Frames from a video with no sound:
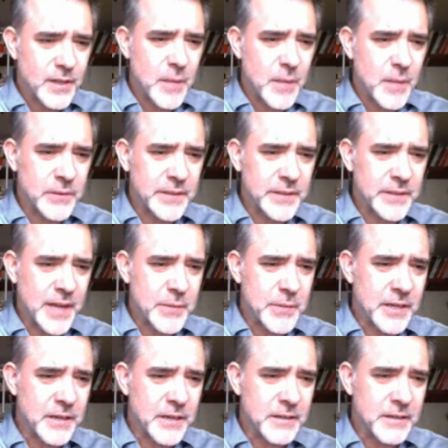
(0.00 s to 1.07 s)
Couple typing
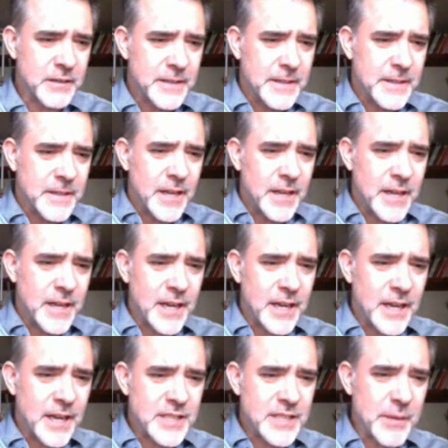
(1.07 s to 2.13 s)
here.
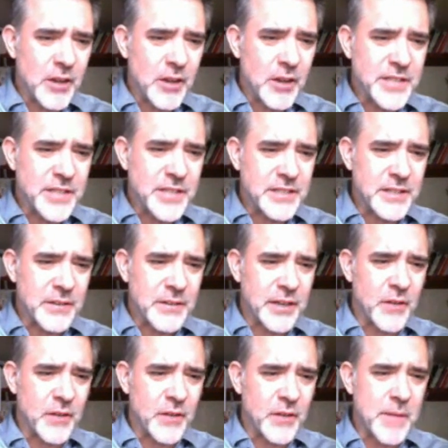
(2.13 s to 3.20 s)
Stomach, large intestine, thank
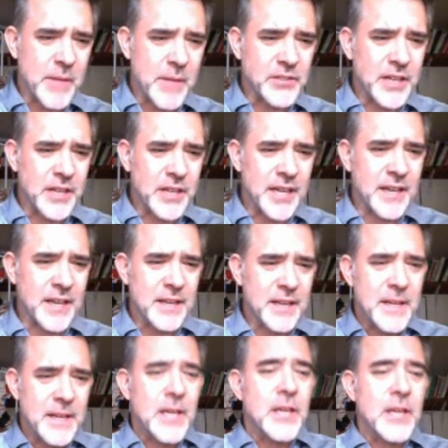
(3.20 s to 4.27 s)
you very much.
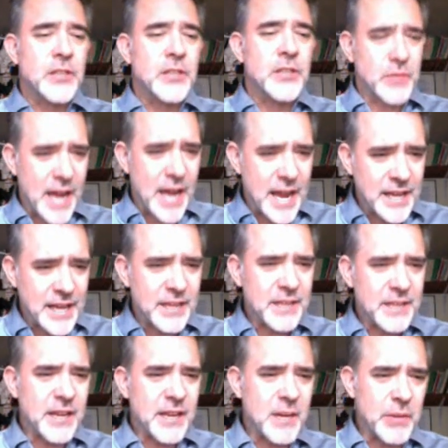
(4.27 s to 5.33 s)
So Tai
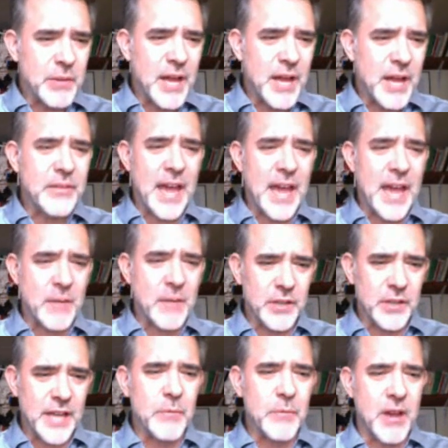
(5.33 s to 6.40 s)
Yin, Blythe can
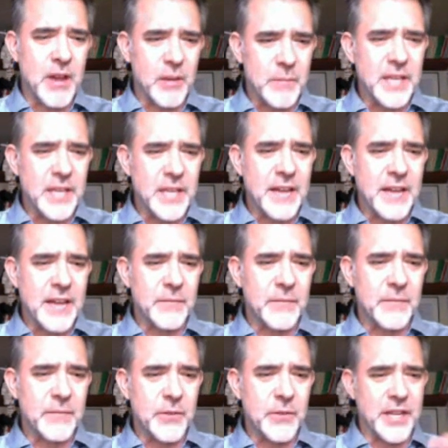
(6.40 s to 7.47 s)
relate with Yang Ming, yes, if
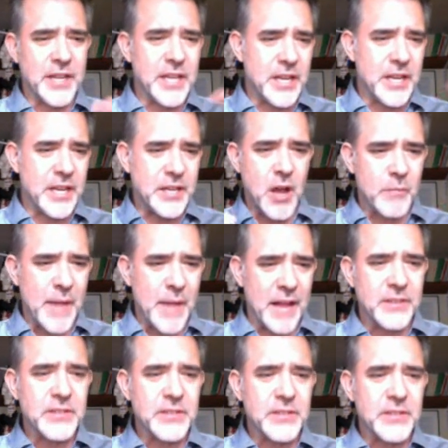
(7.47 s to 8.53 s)
you're doing a yin and yang
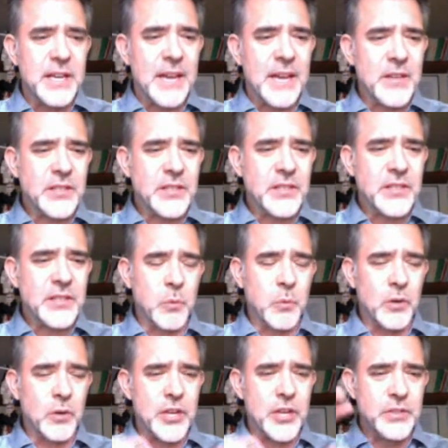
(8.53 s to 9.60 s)
balance. In this case,
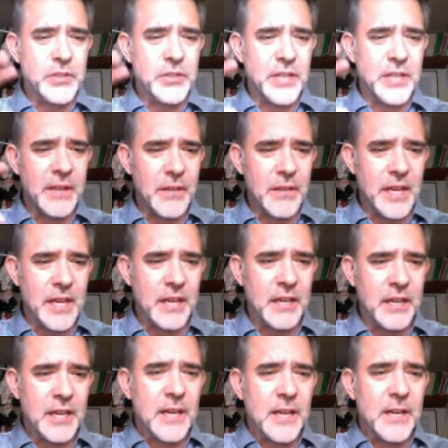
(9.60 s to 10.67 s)
we're using the
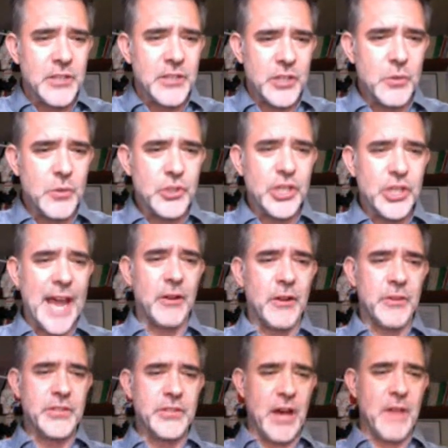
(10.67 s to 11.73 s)
two
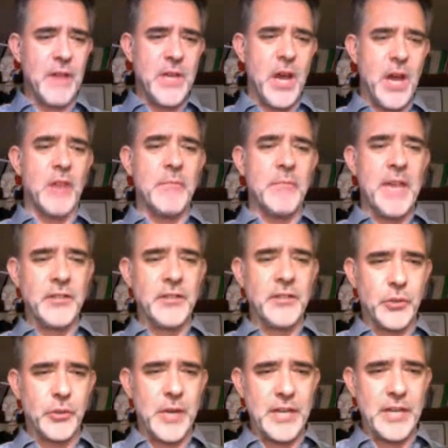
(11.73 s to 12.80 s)
channels of Yang Ming to
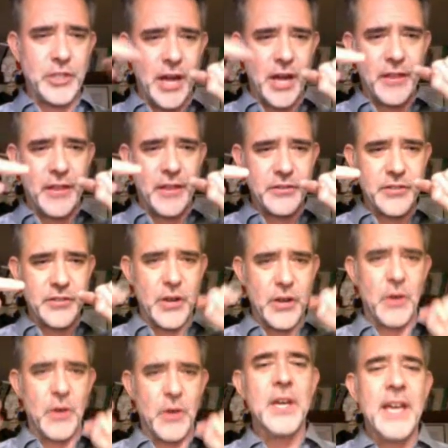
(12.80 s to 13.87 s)
treat each other.
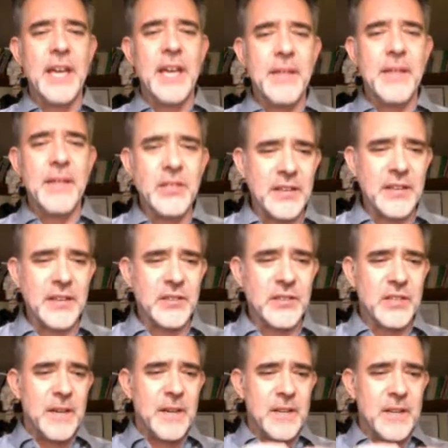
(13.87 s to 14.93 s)
So in this
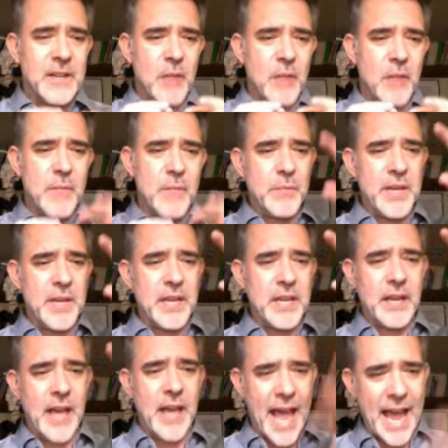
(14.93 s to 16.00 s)
case, Yang Ming would
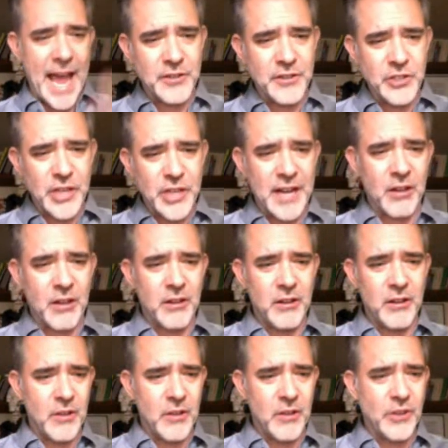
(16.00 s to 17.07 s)
be hand
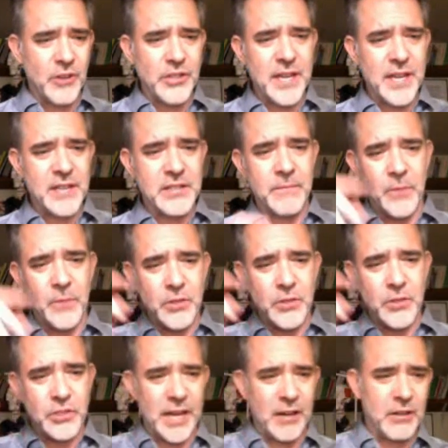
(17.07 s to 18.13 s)
channel, large intestine, foot
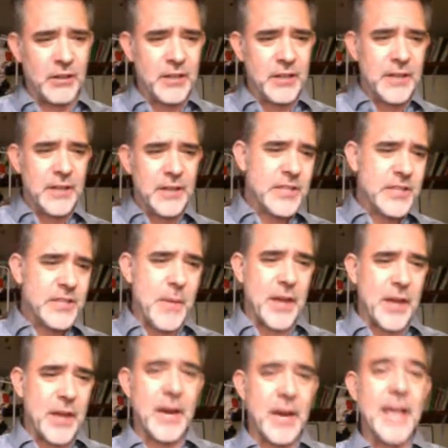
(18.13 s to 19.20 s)
channel,
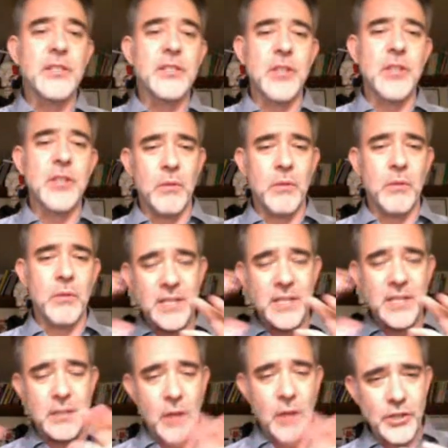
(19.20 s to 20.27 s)
stomach, right? So that
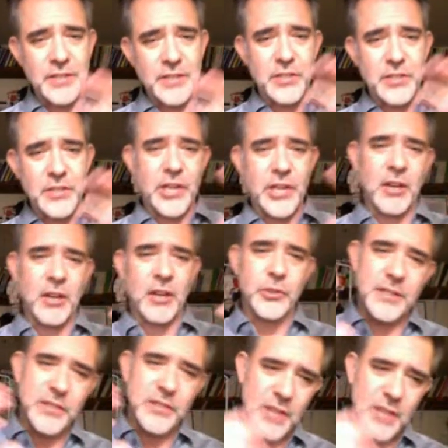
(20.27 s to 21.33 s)
means large intestine channel
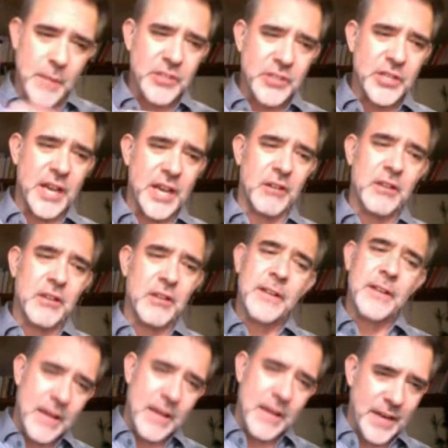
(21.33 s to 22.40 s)
treats stomach channel
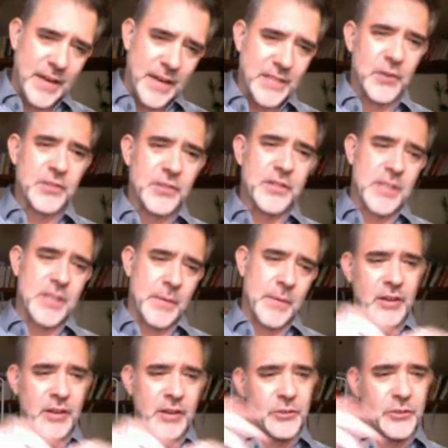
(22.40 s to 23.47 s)
and vice versa. Stomach
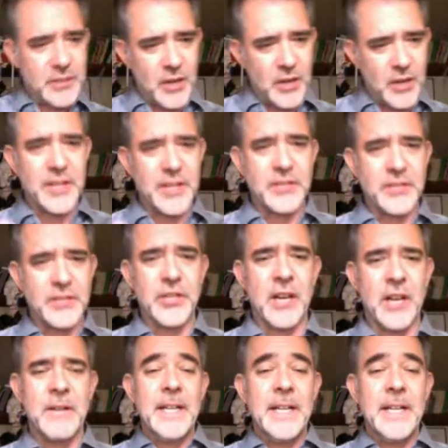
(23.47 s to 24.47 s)
channel treats large intestine channel.